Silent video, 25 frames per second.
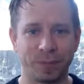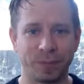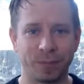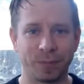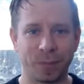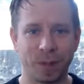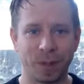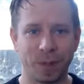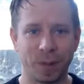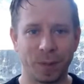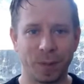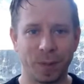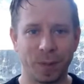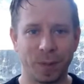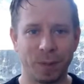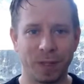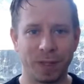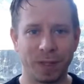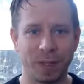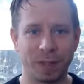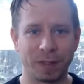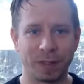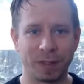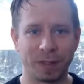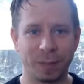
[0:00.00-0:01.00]
And maybe
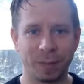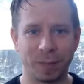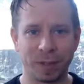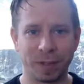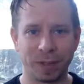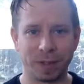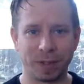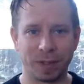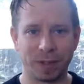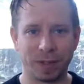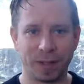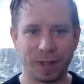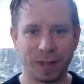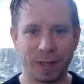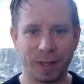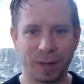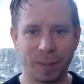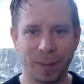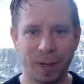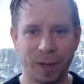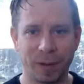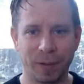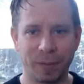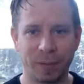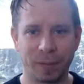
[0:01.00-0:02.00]
that's something to think
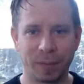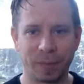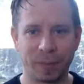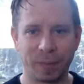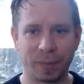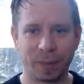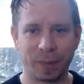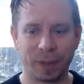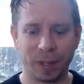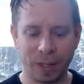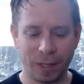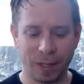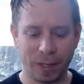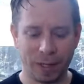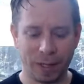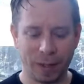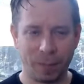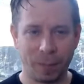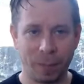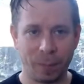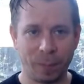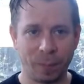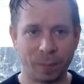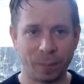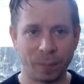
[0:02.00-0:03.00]
about.
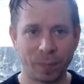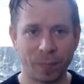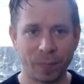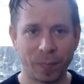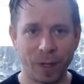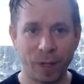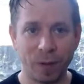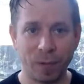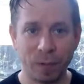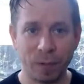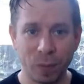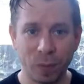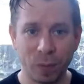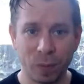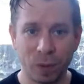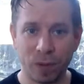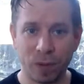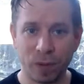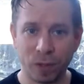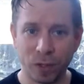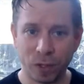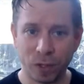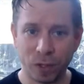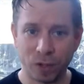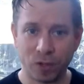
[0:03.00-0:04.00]
If you
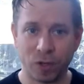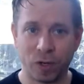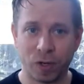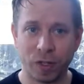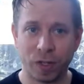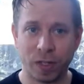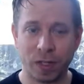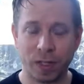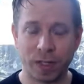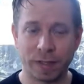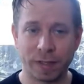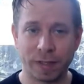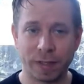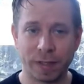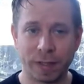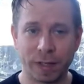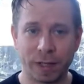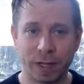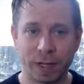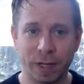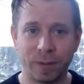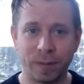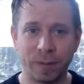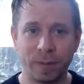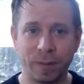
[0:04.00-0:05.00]
want, you can try the lesson
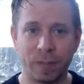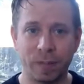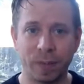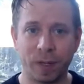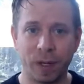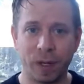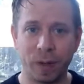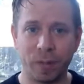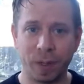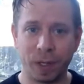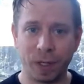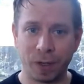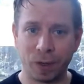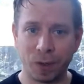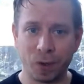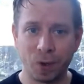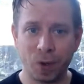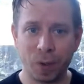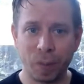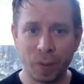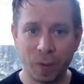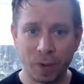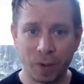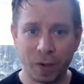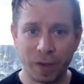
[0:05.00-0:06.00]
again and
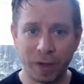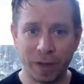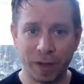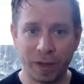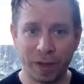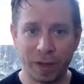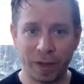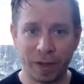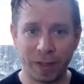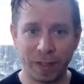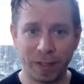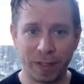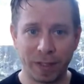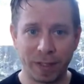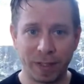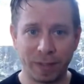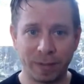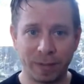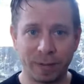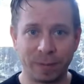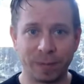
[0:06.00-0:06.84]
incorporate that idea.